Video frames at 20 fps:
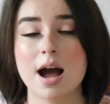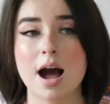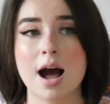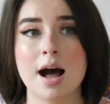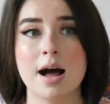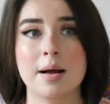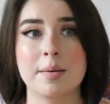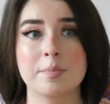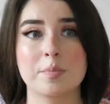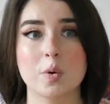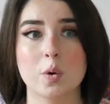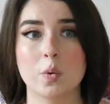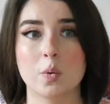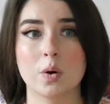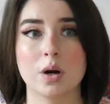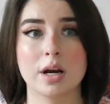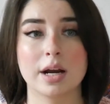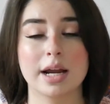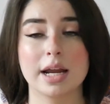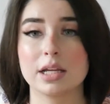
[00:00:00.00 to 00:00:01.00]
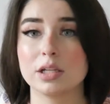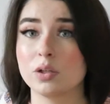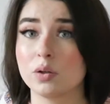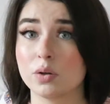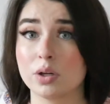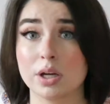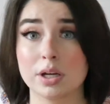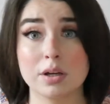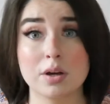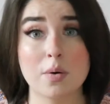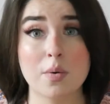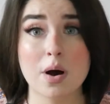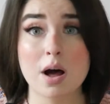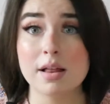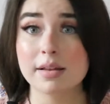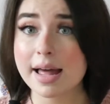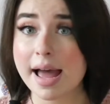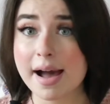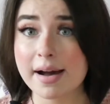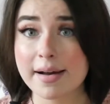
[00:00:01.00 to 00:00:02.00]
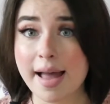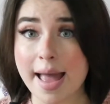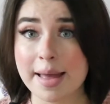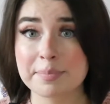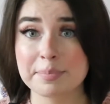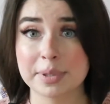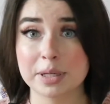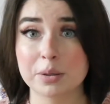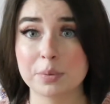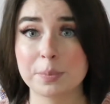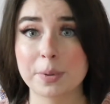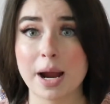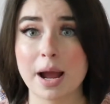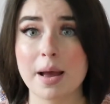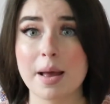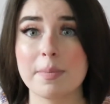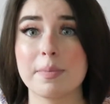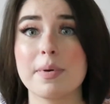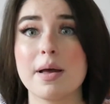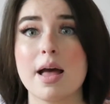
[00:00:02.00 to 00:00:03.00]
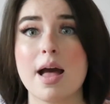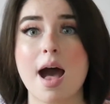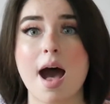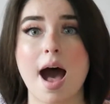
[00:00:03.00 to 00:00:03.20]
or you could go all out and meal prep.